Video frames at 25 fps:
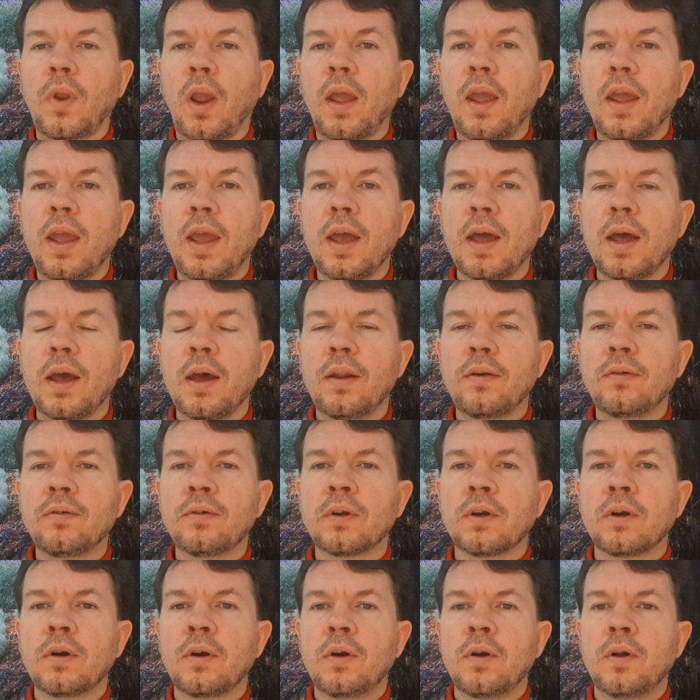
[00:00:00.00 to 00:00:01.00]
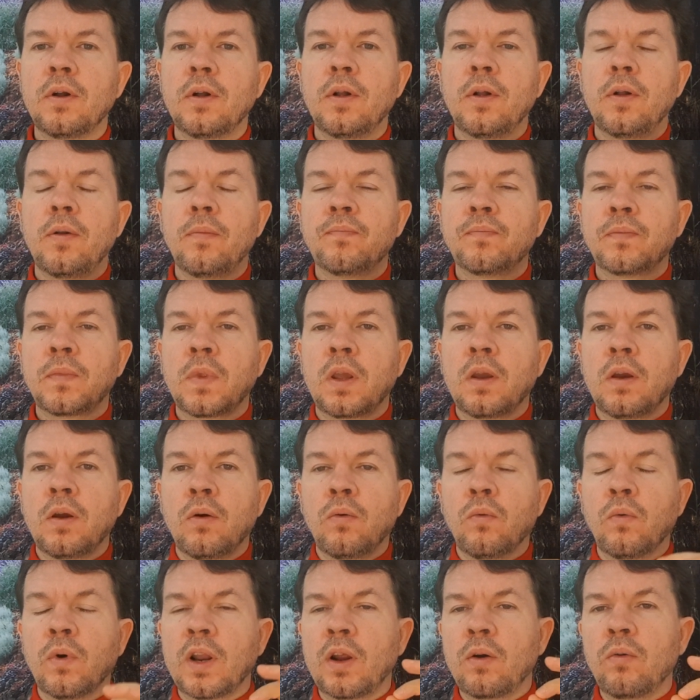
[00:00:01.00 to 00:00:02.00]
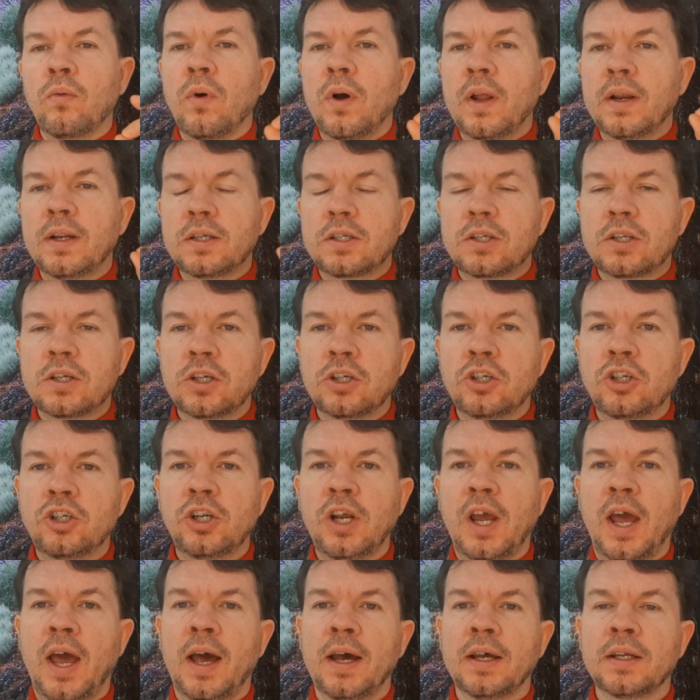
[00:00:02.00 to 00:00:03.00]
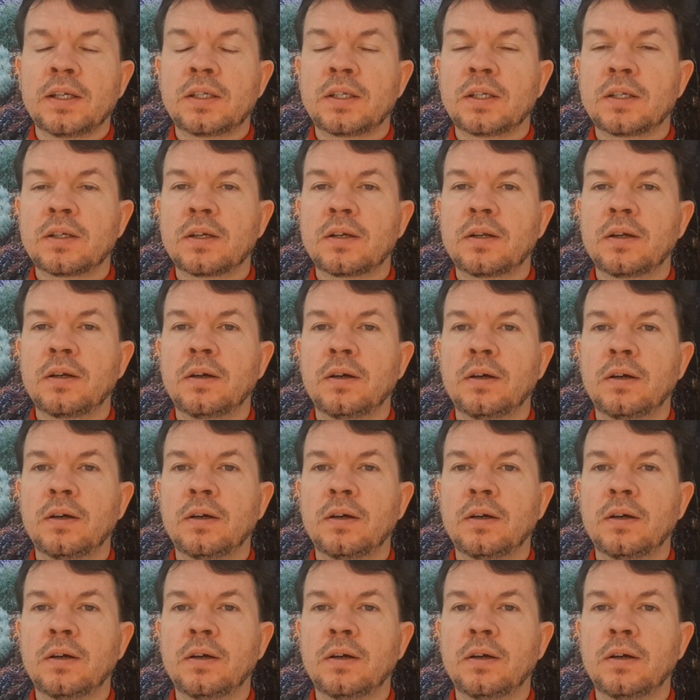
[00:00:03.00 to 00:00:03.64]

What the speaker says: And what I want to suggest